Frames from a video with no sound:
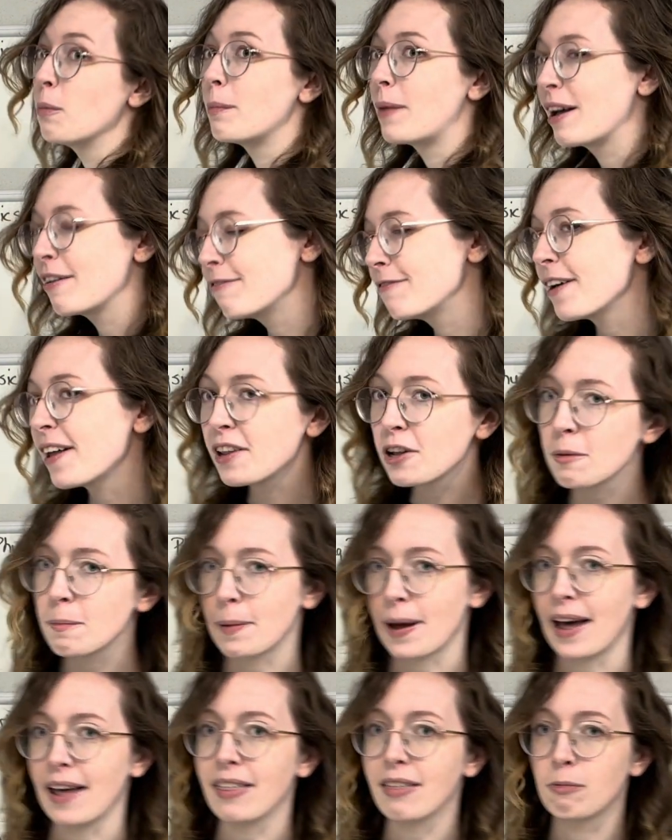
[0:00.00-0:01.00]
my fellow
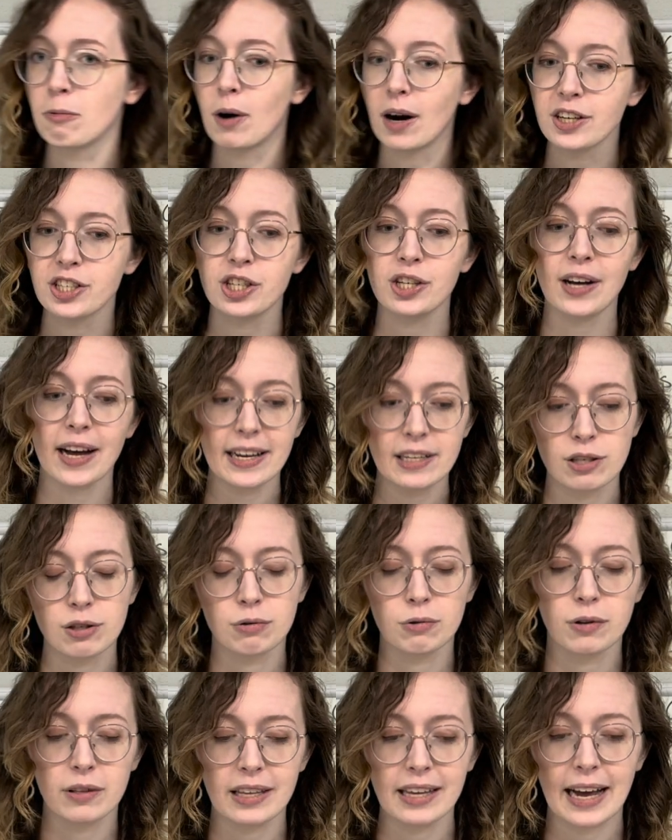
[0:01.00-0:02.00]
Beth walked you guys
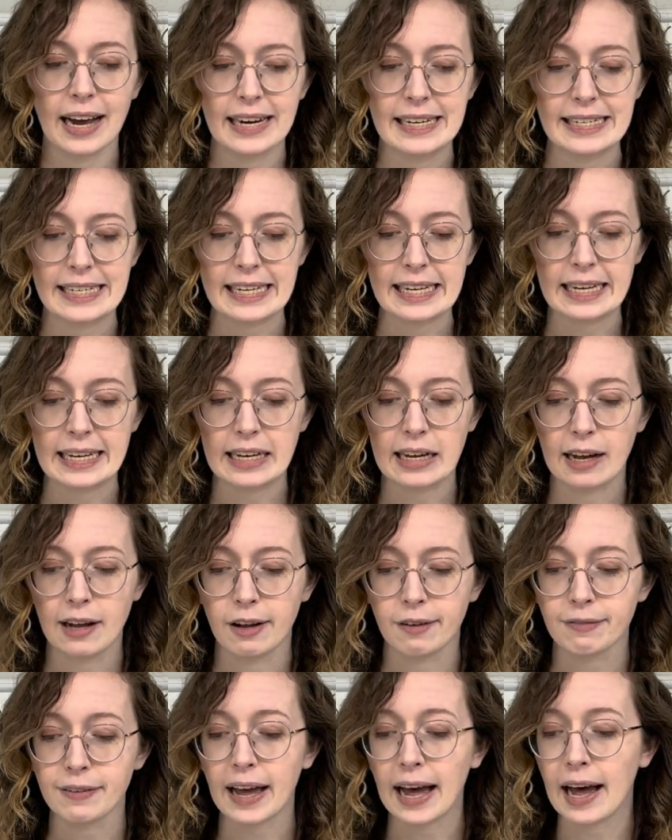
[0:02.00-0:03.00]
through the idea
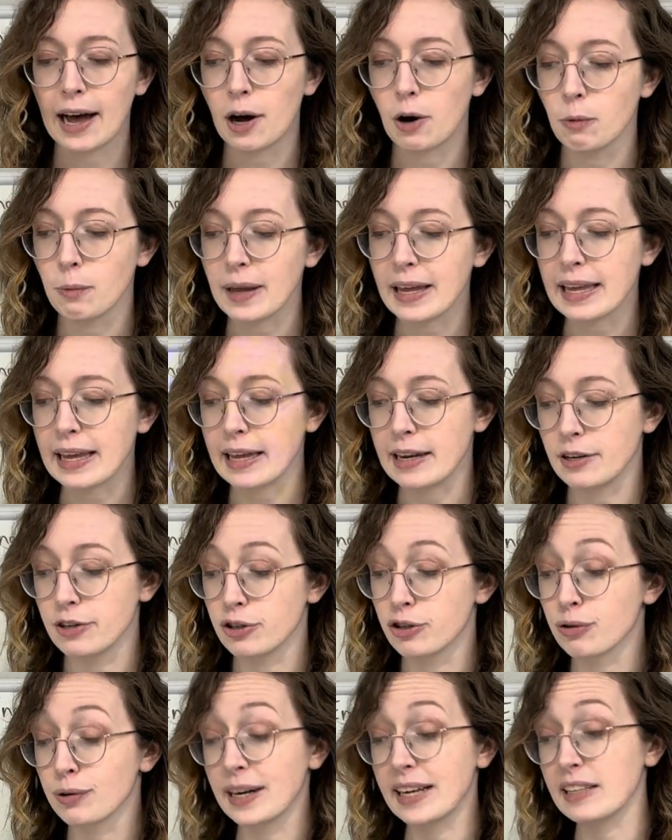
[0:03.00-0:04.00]
of how we can
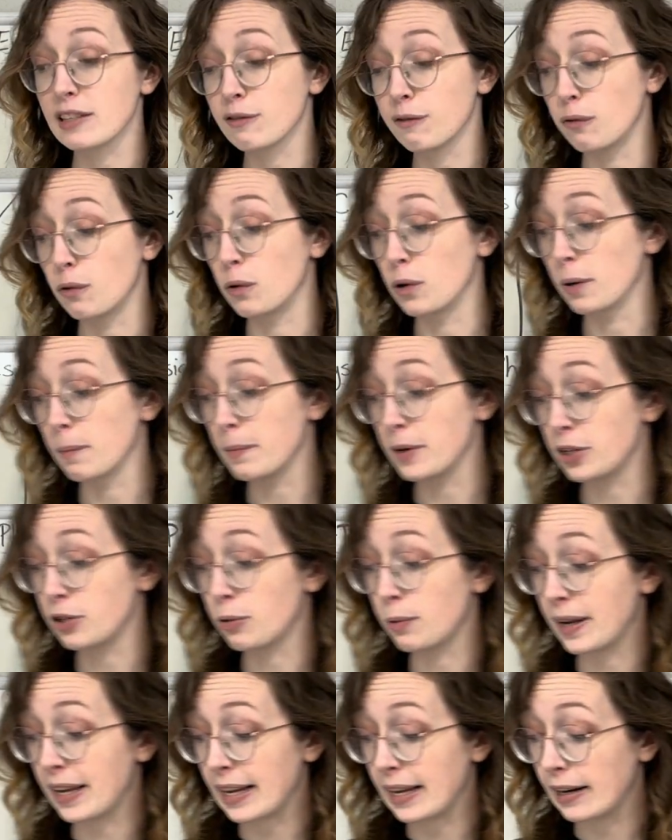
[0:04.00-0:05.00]
transform
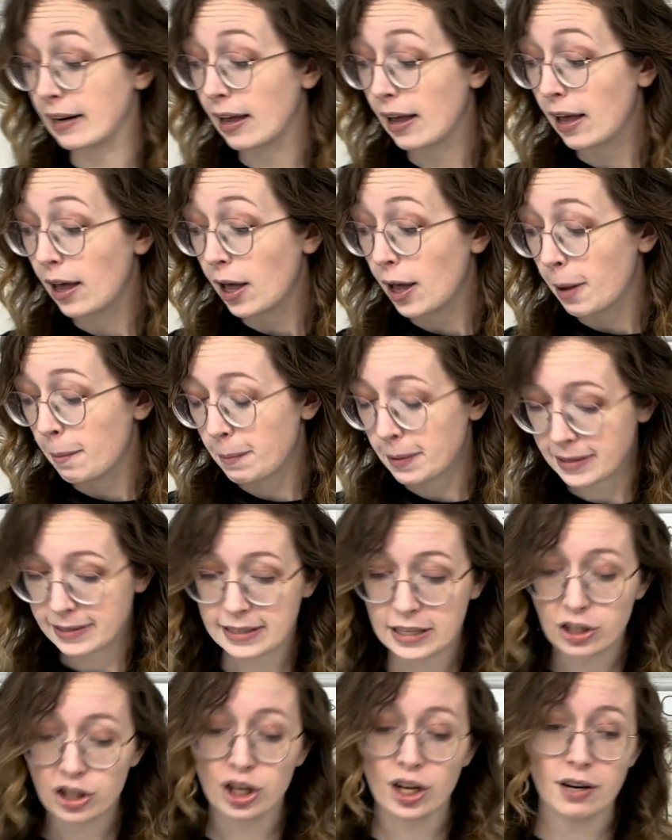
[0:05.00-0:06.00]
between
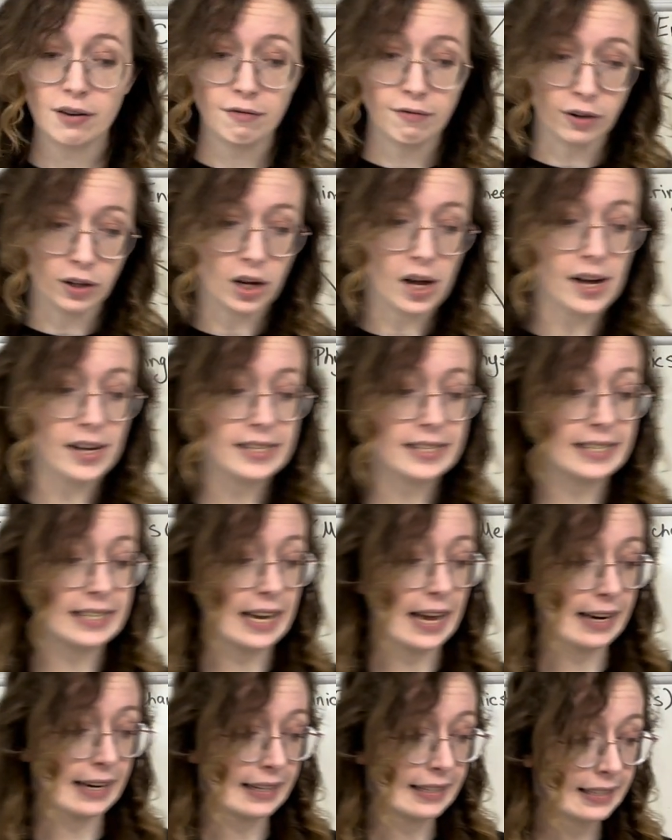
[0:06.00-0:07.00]
position, velocity,
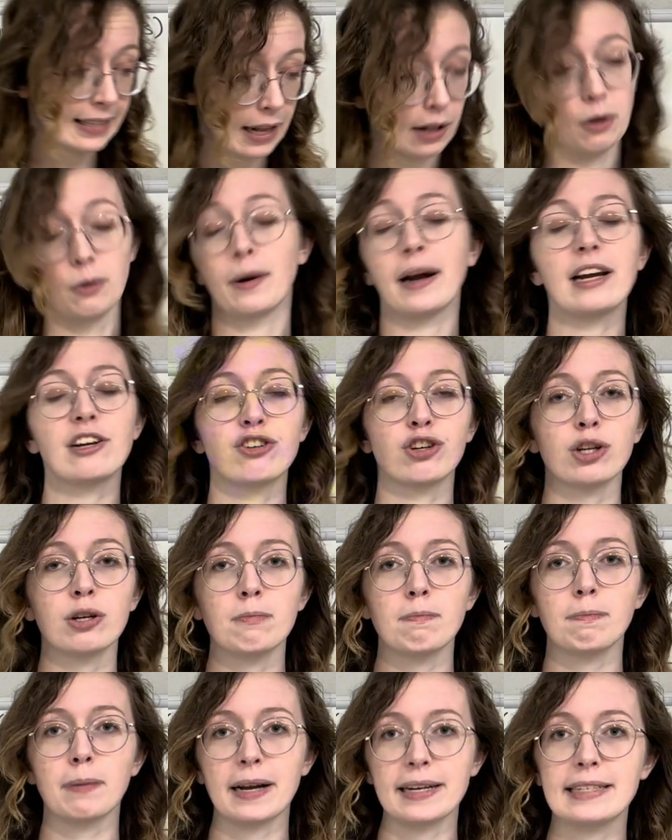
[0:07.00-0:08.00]
and
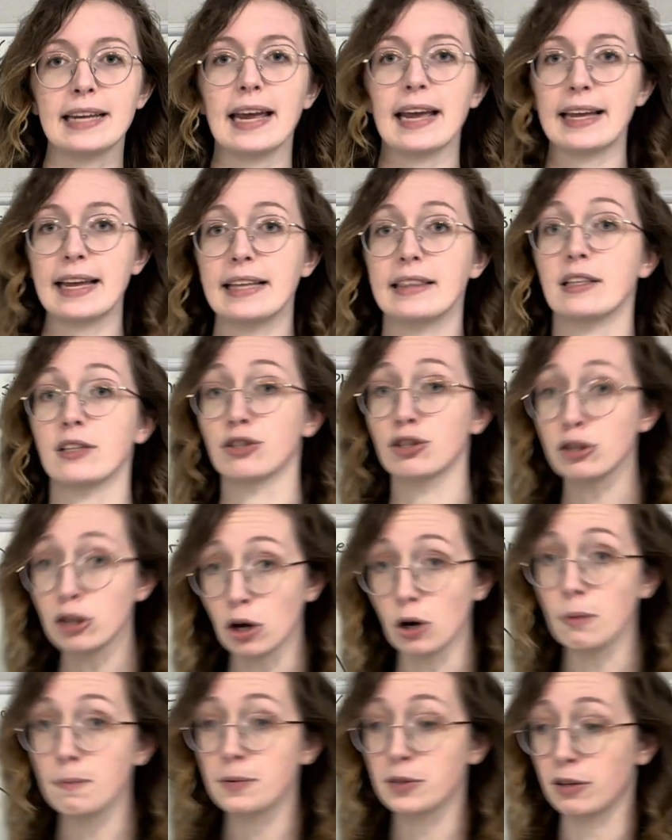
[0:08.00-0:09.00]
acceleration by taking the
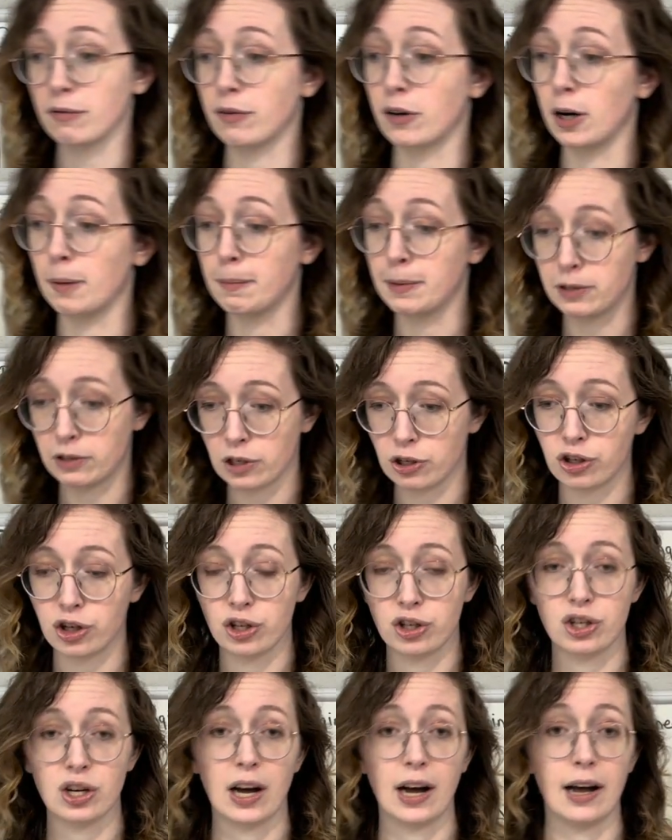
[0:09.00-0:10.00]
slopes of our
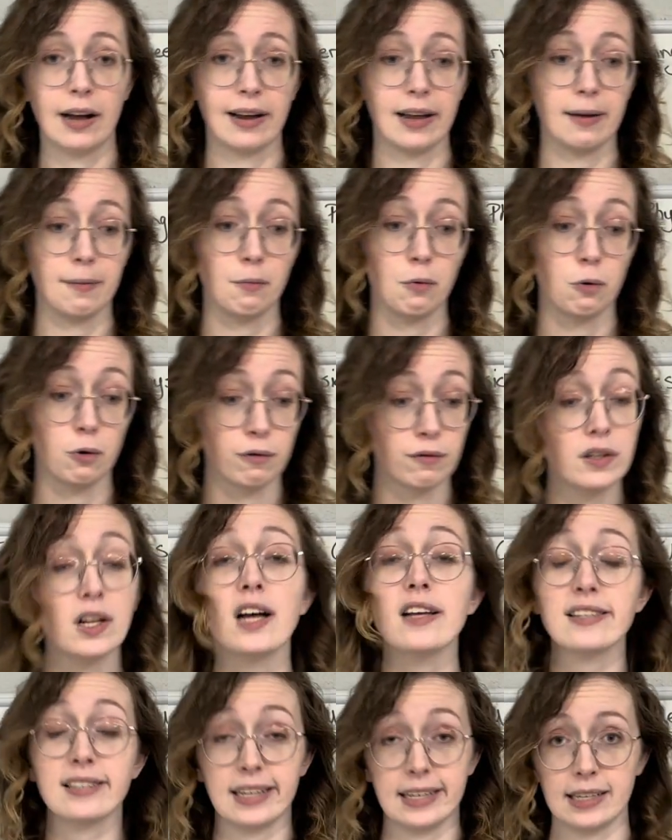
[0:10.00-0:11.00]
position time or
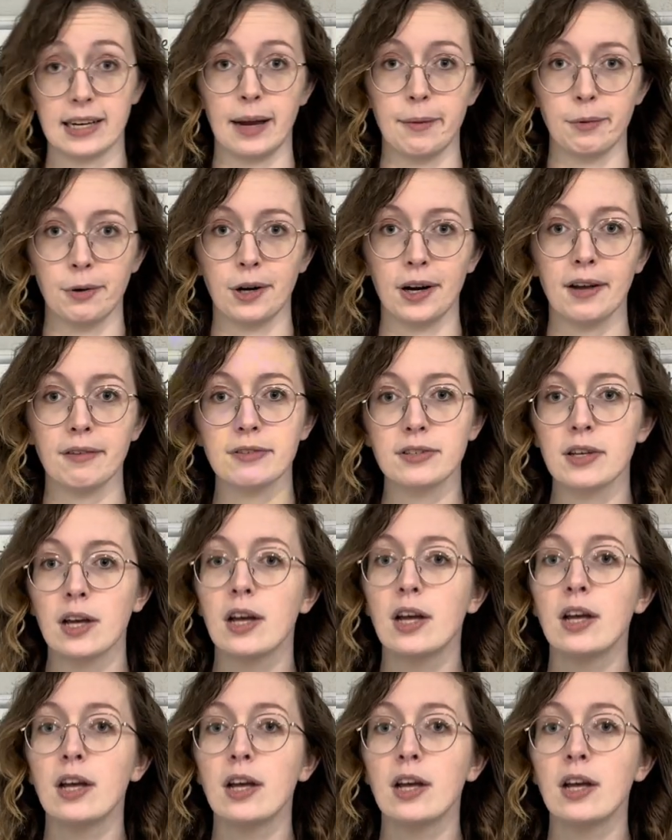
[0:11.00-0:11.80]
velocity time graphs.